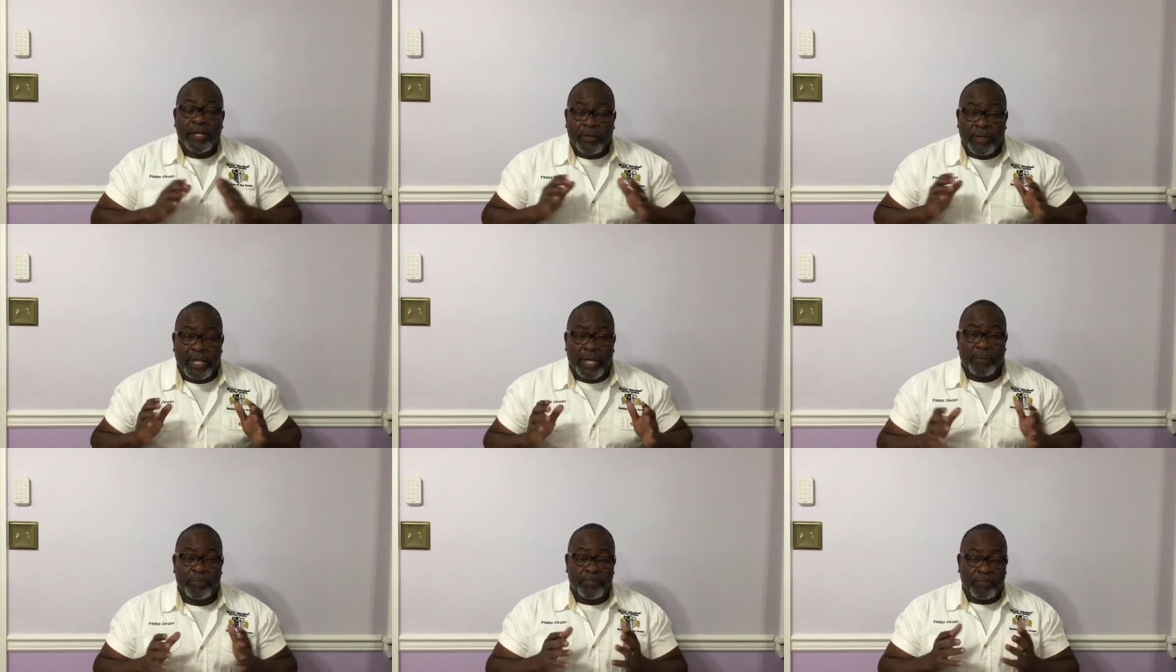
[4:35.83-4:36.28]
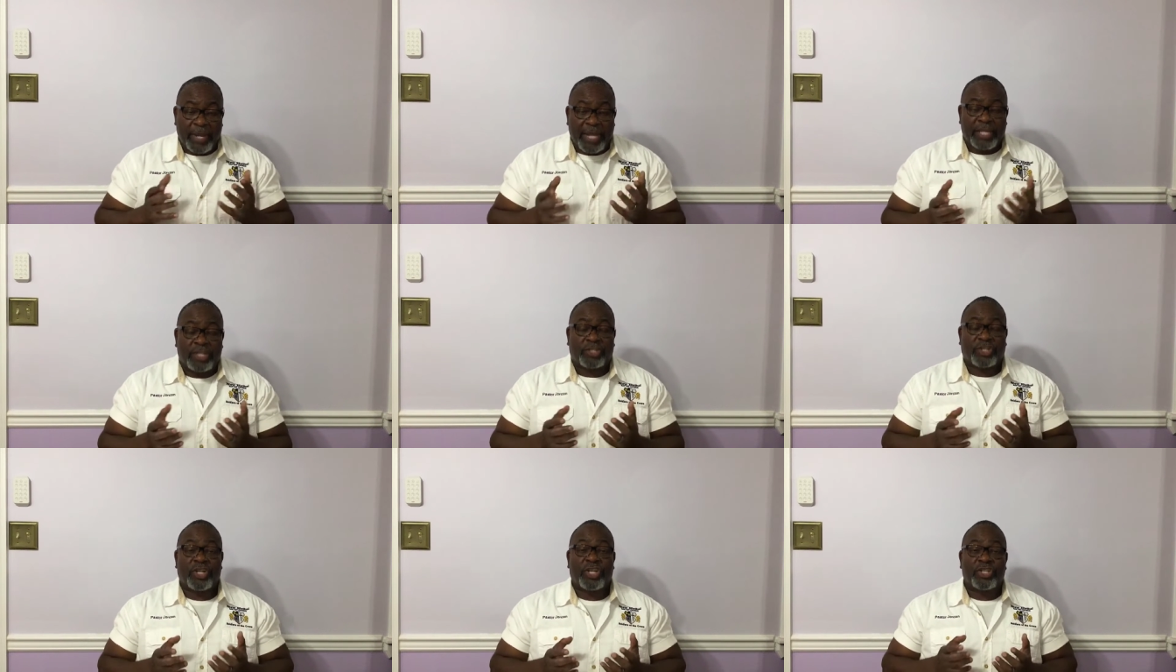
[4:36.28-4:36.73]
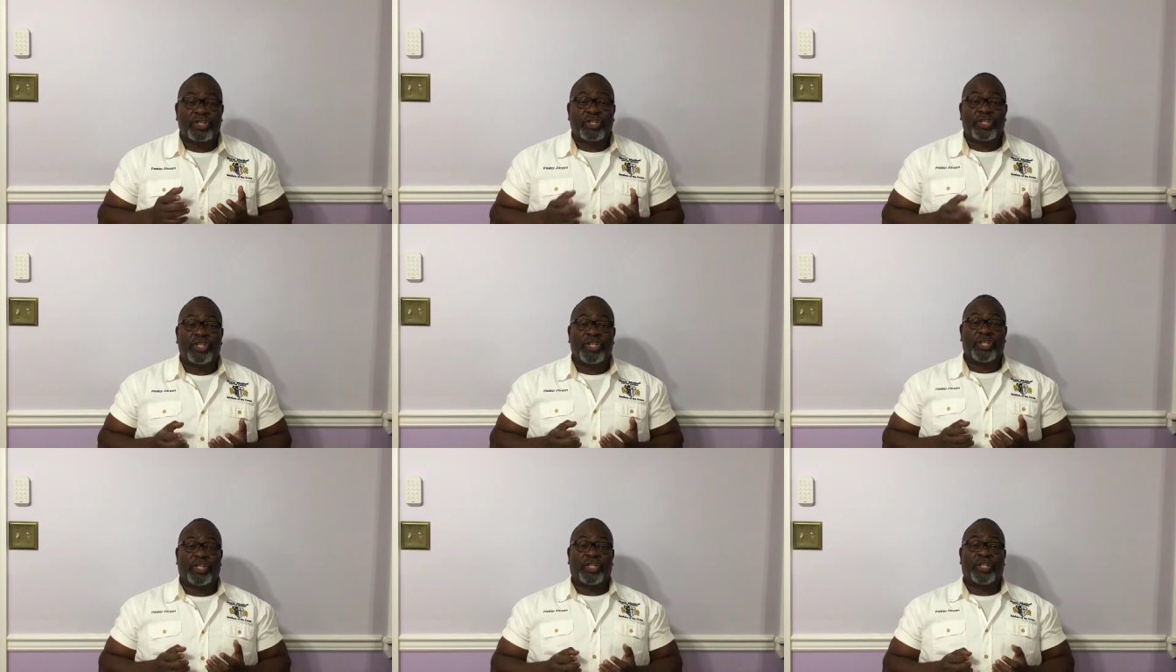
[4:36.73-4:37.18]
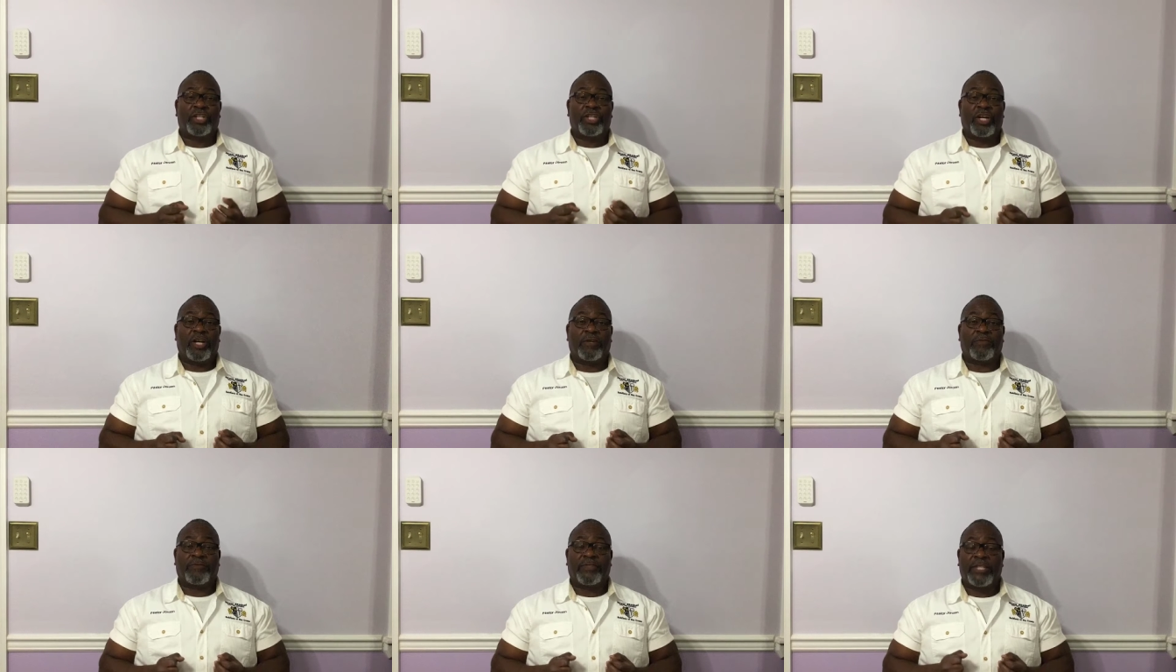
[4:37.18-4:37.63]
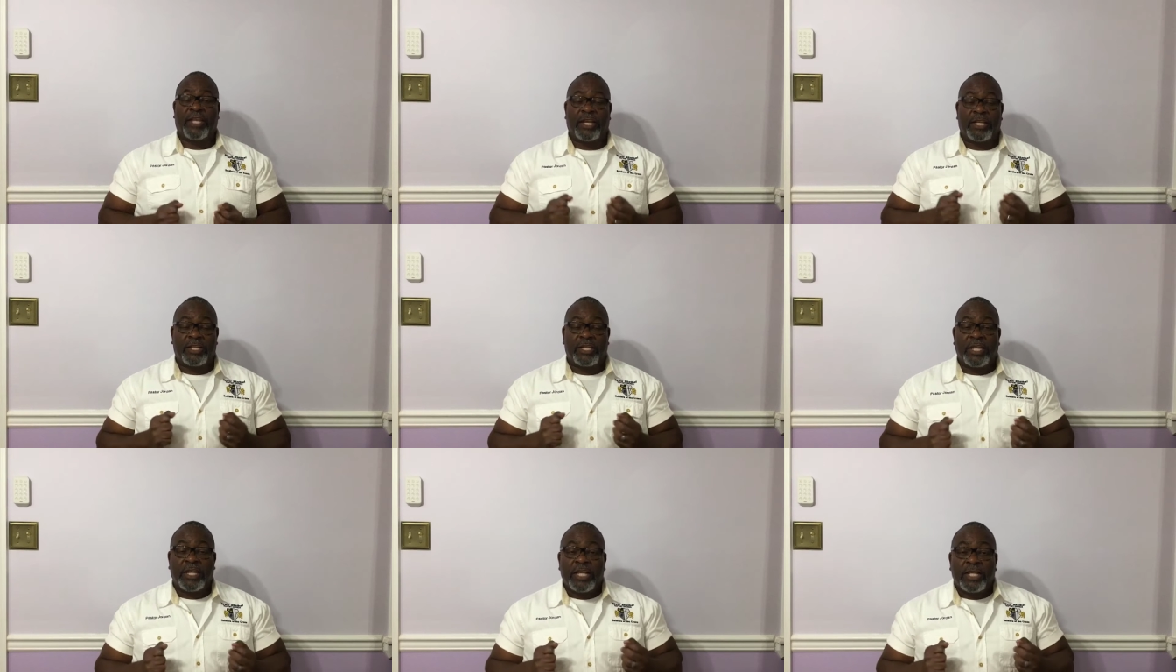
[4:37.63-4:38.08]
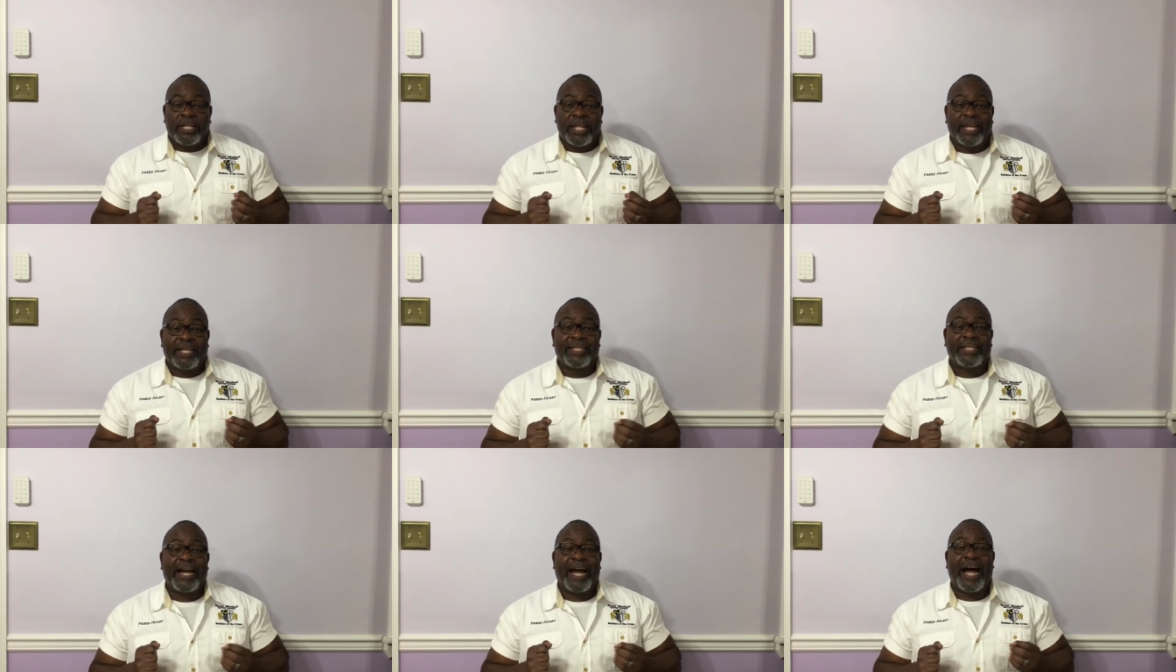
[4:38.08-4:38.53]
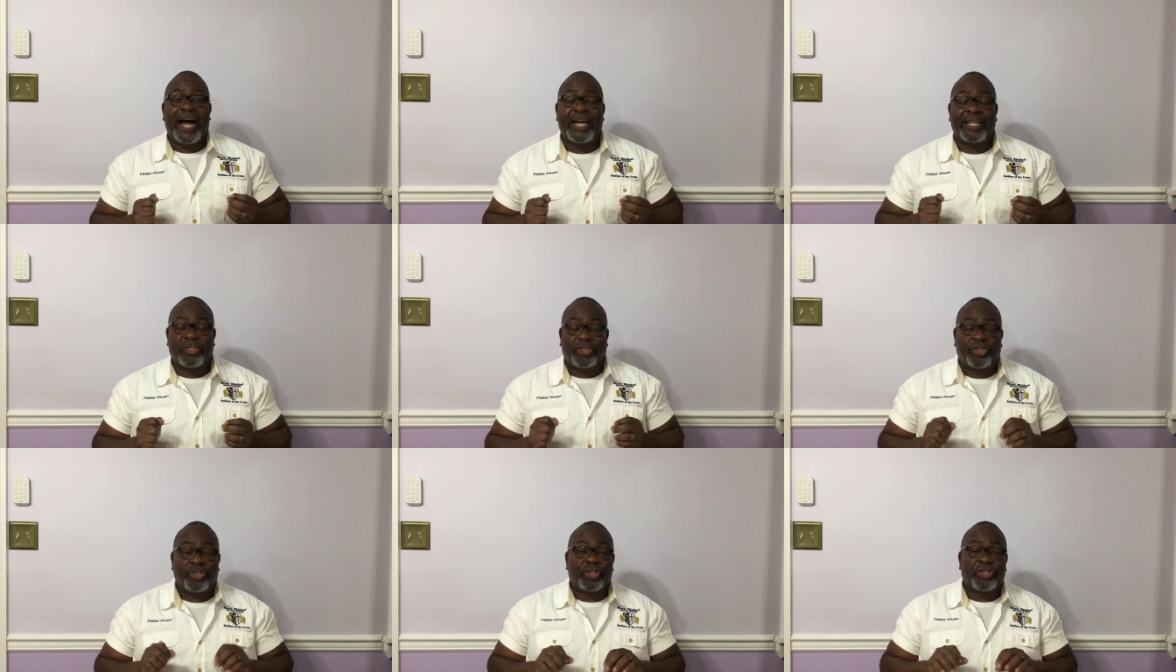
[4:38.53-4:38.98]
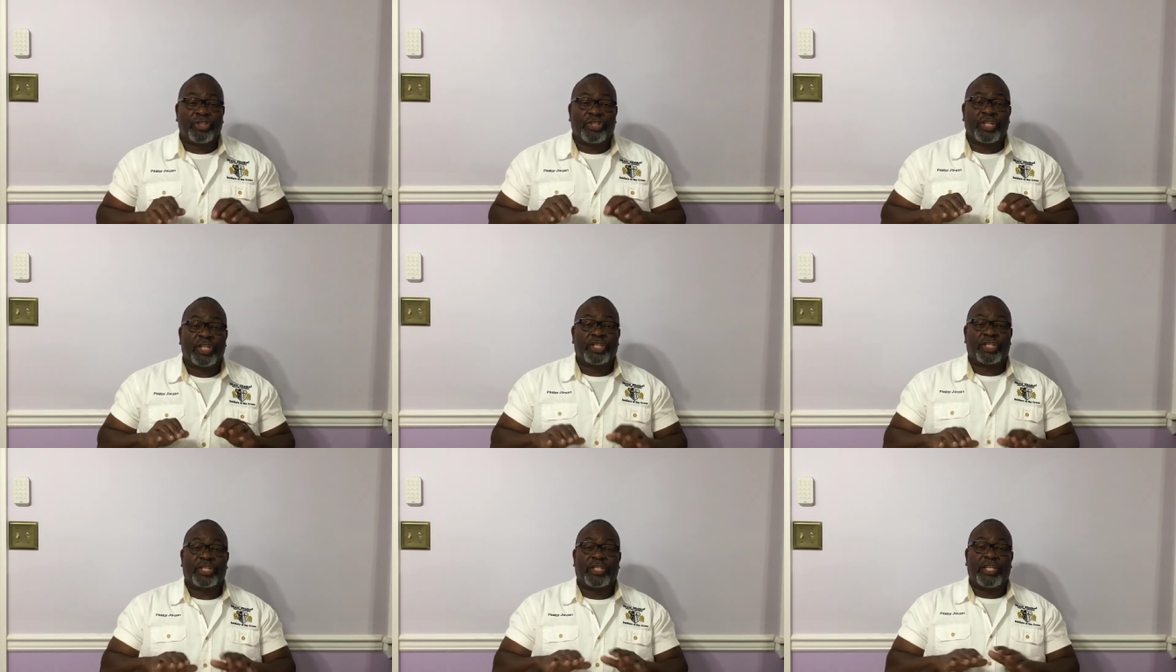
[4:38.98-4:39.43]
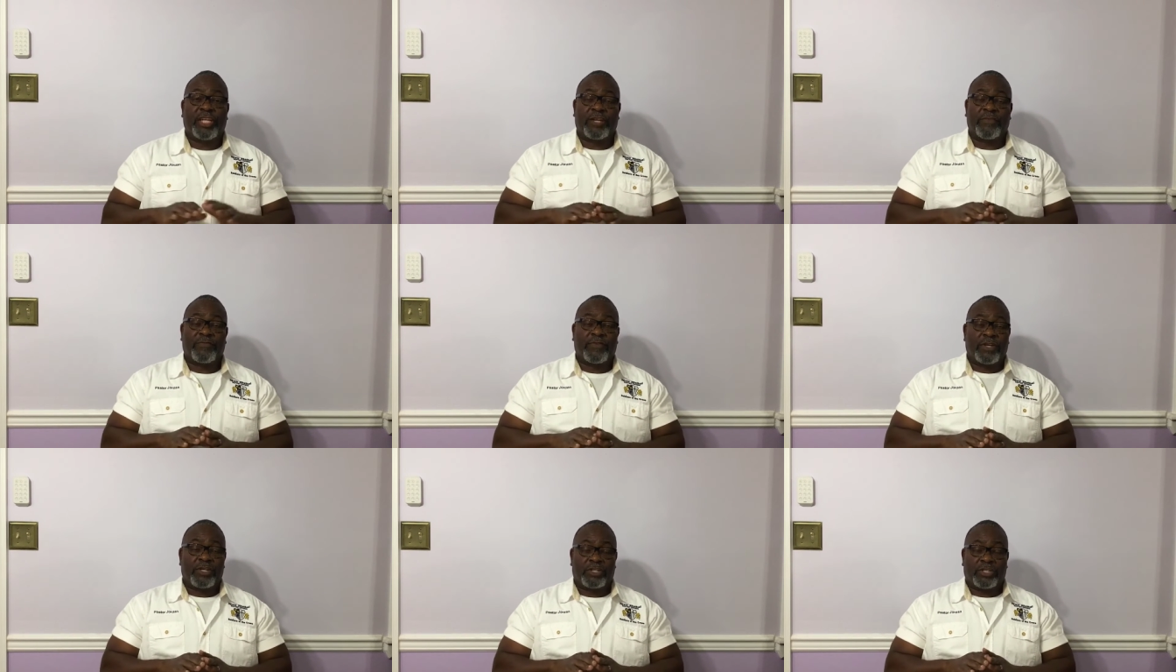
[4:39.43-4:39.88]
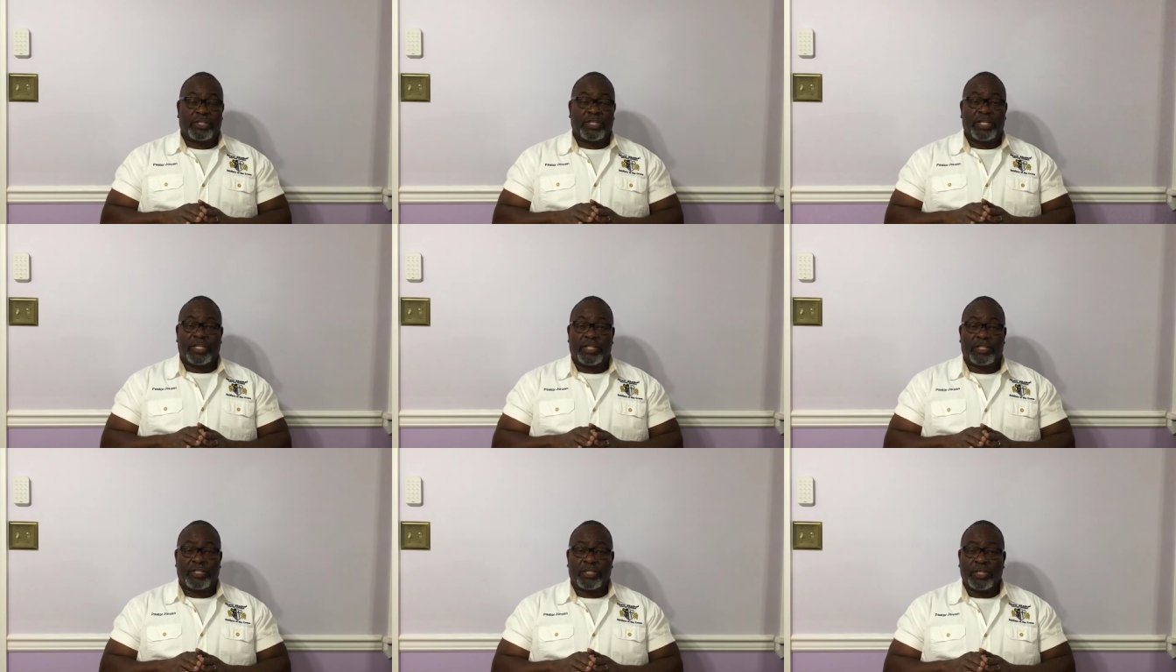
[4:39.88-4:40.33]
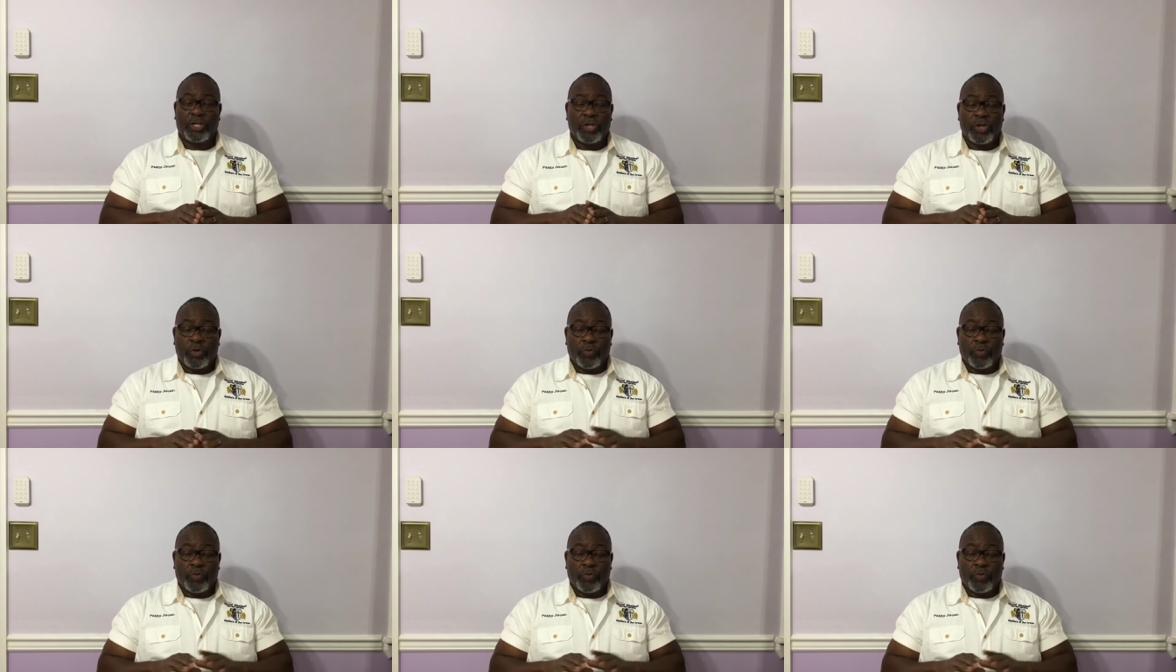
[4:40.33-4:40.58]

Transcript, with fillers: that makes us good enough that that God should just give us this.